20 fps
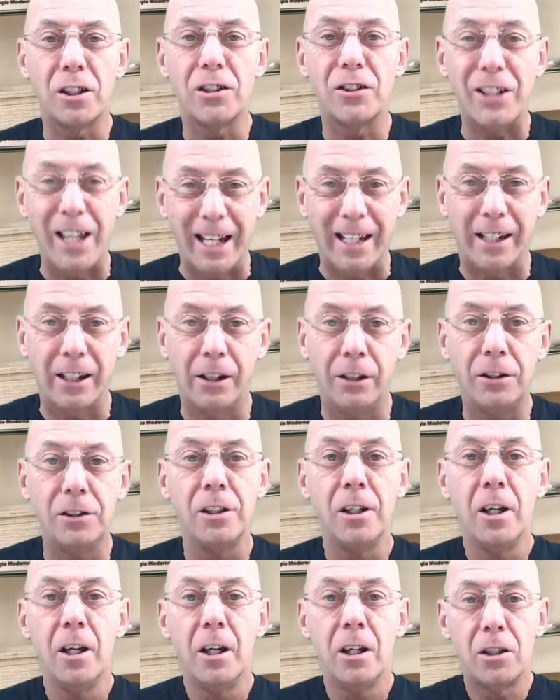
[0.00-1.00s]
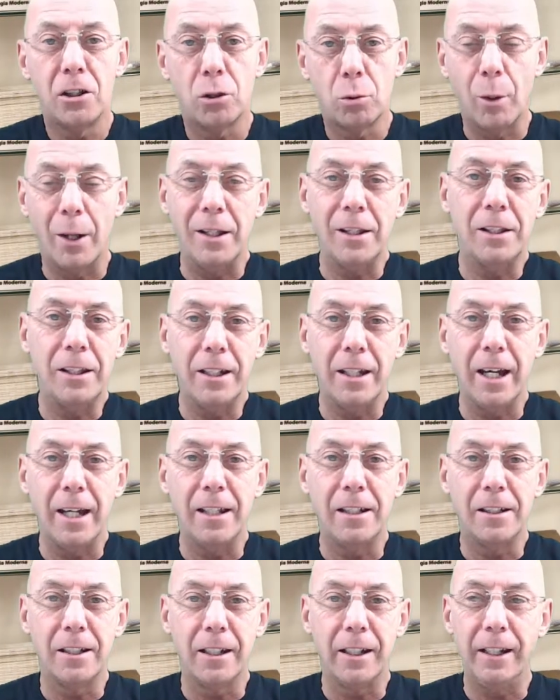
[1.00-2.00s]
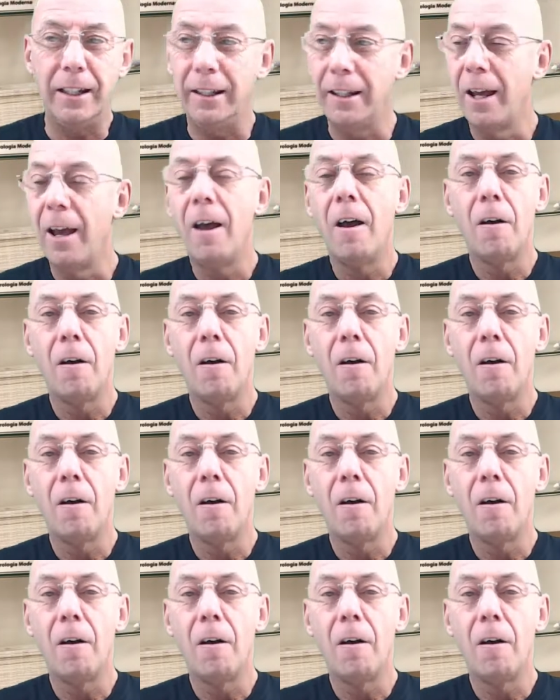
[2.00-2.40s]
2nd, 2018.